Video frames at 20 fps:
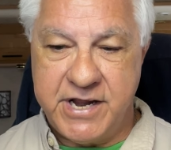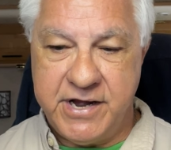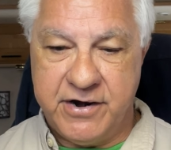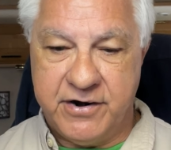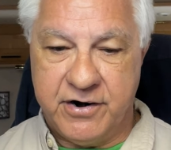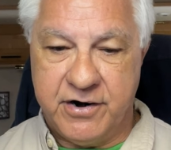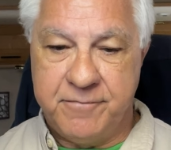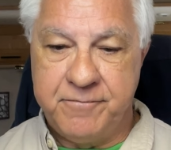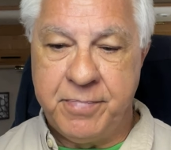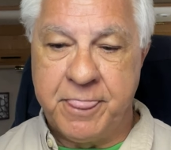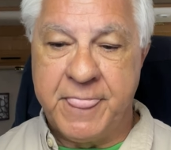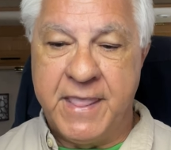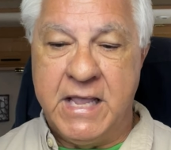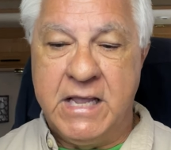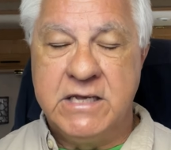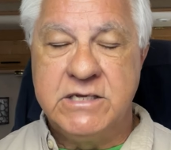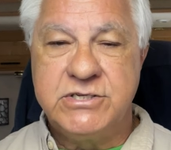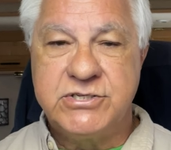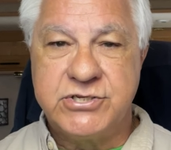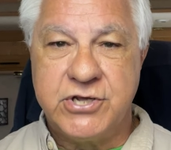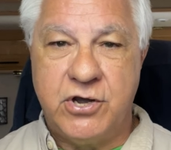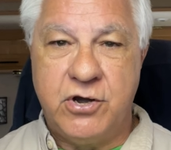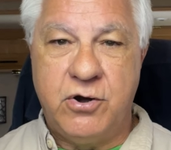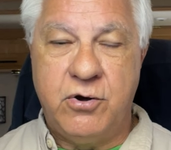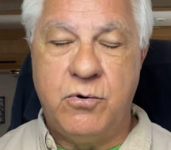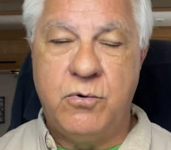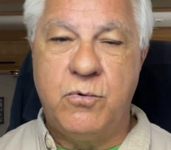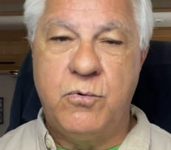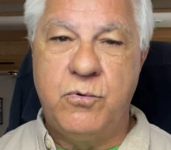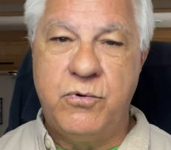here.
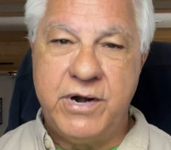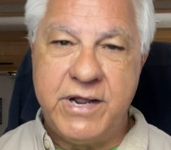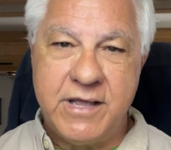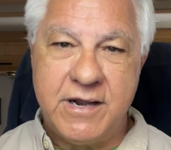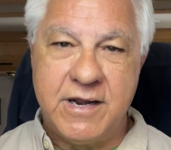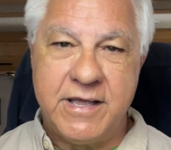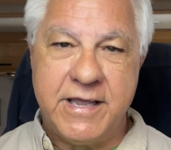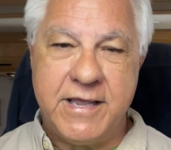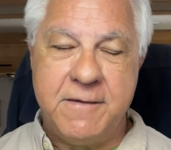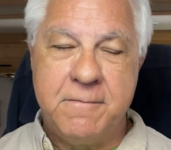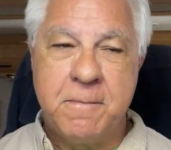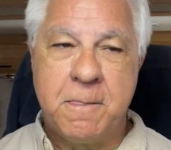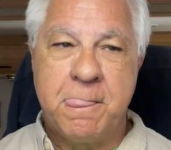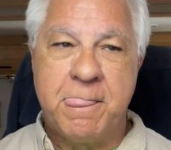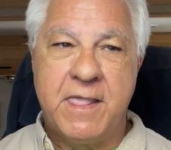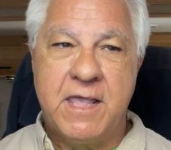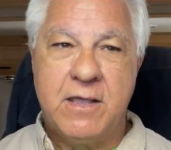So really,